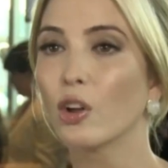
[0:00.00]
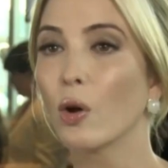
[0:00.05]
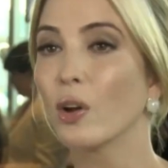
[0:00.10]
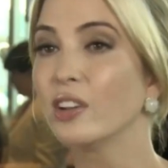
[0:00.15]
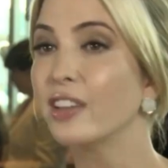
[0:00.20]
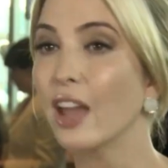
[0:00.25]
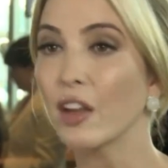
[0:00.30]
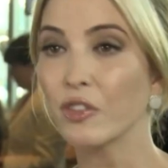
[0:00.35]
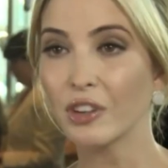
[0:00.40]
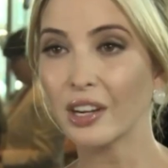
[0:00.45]
So
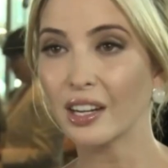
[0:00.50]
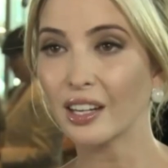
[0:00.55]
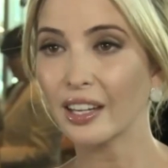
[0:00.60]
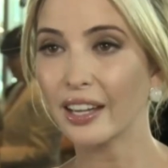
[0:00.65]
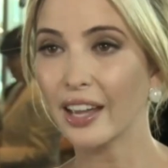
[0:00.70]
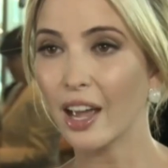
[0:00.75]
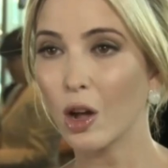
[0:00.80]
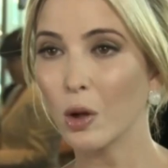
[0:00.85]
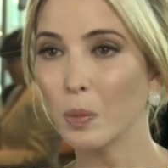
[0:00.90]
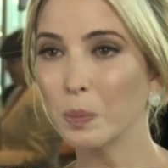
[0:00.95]
it
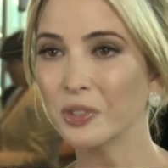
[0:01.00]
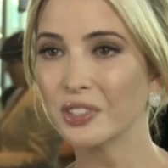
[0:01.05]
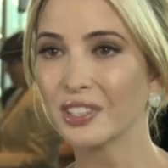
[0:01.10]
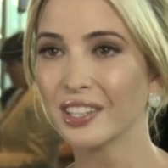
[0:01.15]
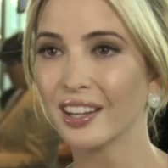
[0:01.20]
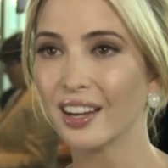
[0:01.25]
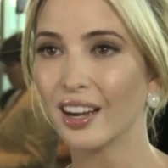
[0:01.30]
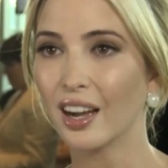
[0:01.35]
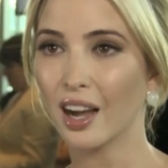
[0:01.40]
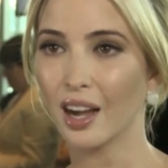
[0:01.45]
definitely helped.
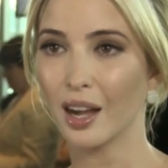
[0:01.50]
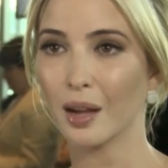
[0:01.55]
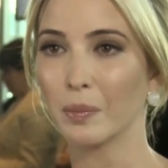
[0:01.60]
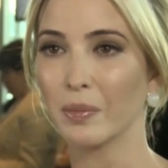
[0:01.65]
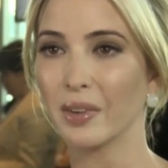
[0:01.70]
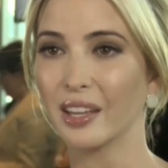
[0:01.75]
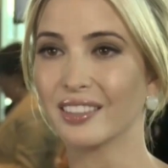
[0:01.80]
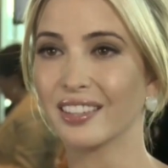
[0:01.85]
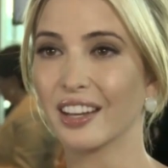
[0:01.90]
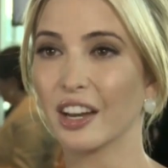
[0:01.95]
Um,
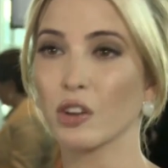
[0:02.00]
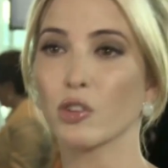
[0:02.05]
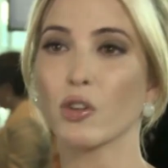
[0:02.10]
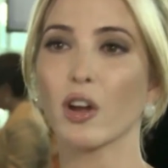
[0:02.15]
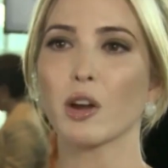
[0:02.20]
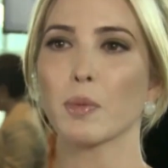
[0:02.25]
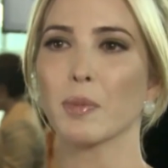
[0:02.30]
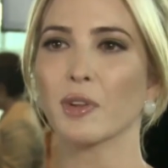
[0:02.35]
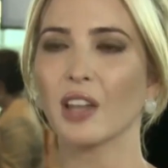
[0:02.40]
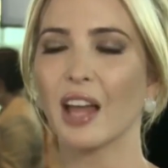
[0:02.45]
it's an
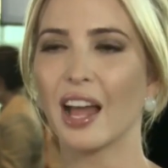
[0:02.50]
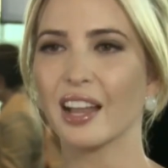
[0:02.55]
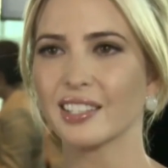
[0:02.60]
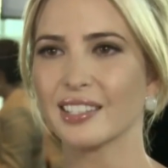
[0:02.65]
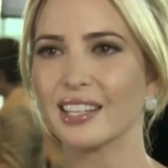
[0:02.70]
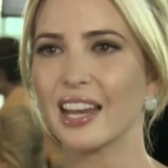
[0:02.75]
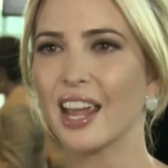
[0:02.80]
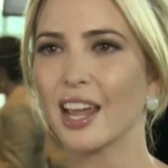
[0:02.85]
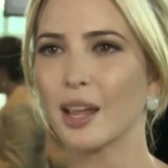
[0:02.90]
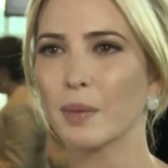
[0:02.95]
incredible
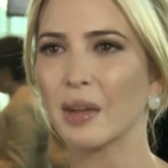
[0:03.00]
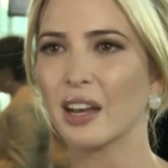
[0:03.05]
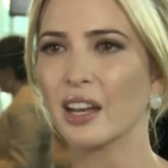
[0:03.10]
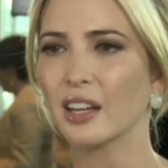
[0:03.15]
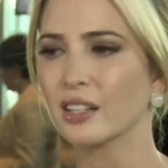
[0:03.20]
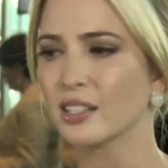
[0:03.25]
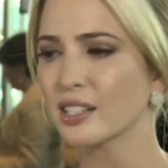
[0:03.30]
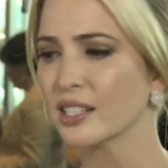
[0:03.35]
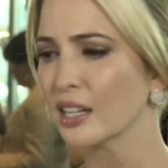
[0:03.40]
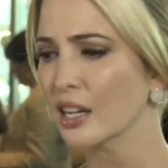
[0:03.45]
last name, and
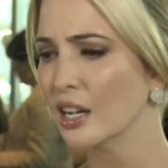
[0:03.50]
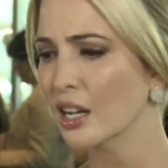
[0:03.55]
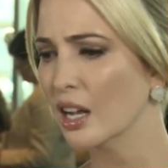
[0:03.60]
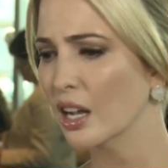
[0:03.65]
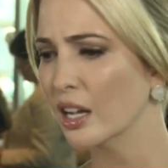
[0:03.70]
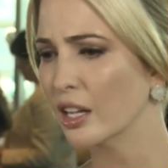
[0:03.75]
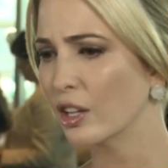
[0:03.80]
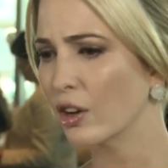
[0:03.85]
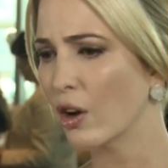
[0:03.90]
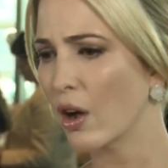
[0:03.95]
it's,
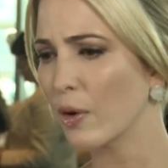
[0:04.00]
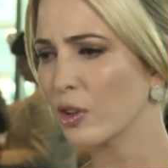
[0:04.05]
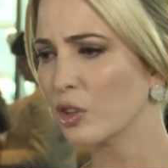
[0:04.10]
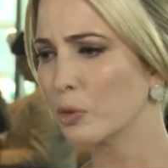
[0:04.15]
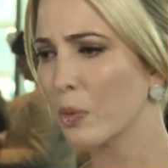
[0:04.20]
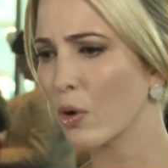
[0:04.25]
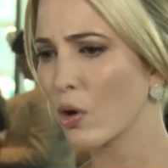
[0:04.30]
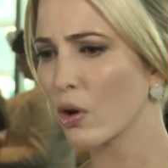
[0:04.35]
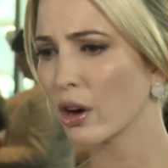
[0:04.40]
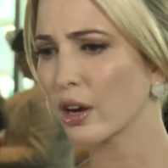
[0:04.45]
you know, I
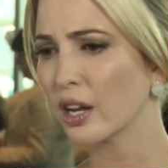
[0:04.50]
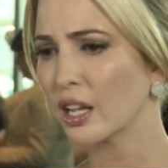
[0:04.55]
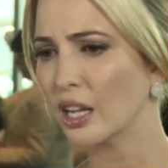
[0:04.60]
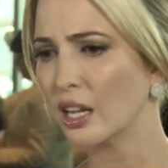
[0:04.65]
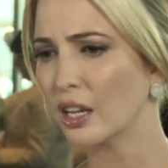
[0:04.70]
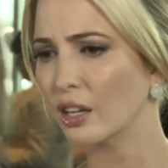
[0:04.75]
was born